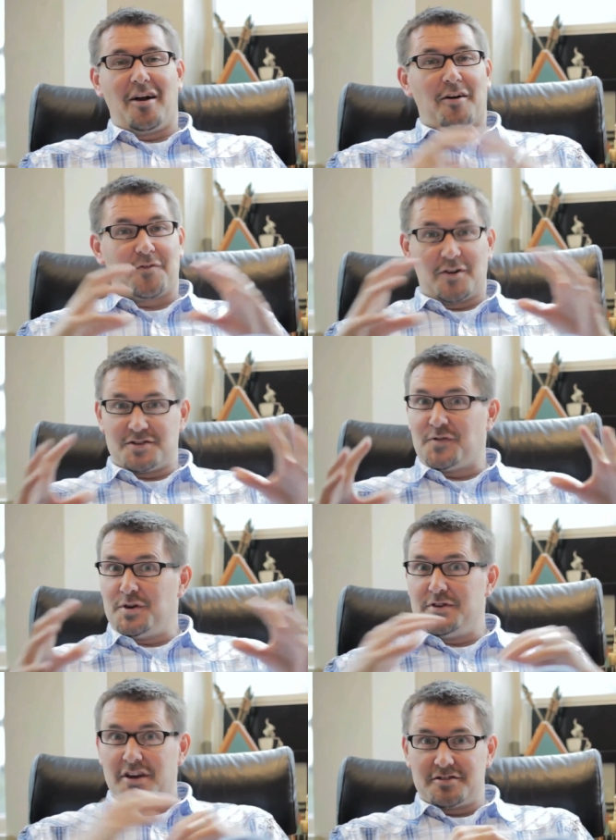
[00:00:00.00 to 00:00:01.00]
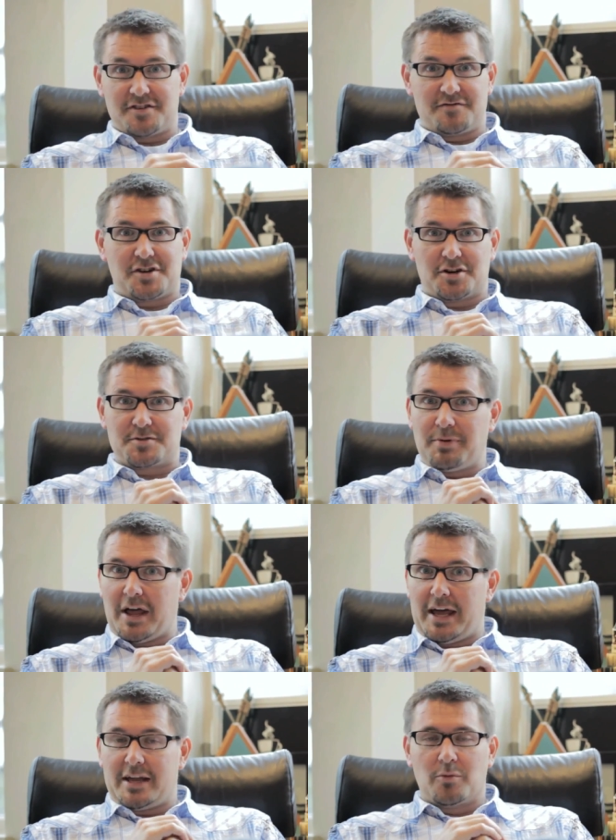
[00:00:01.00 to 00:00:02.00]
our first few years of church
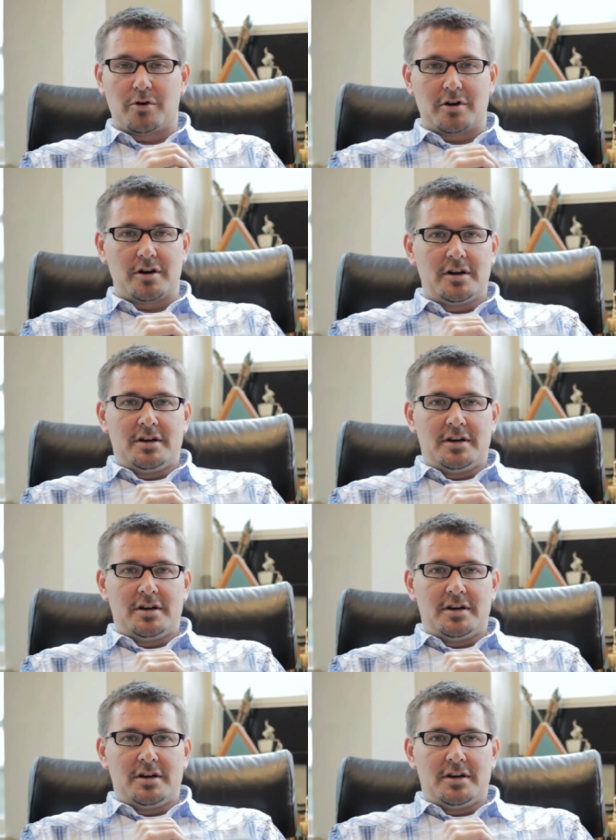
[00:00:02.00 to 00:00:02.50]
planting were